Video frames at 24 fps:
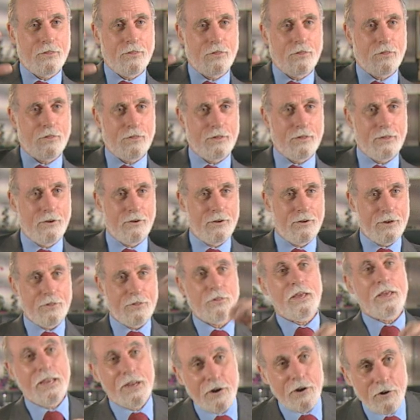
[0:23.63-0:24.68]
It's on its
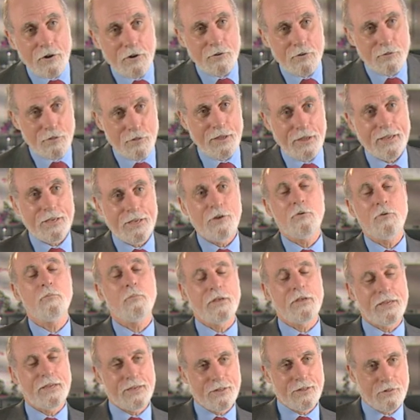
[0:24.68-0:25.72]
ear, thank you,
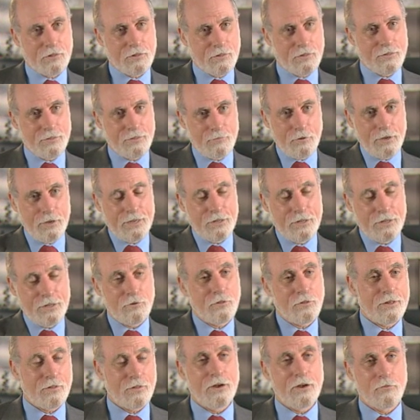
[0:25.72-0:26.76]
because we can do
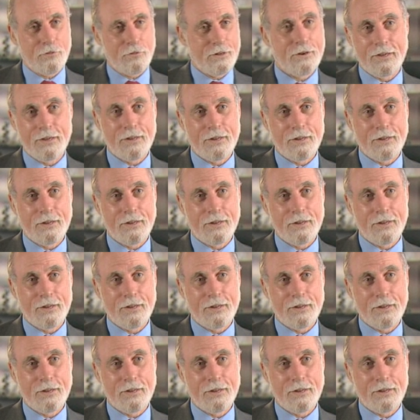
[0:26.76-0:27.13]
things now with the internet.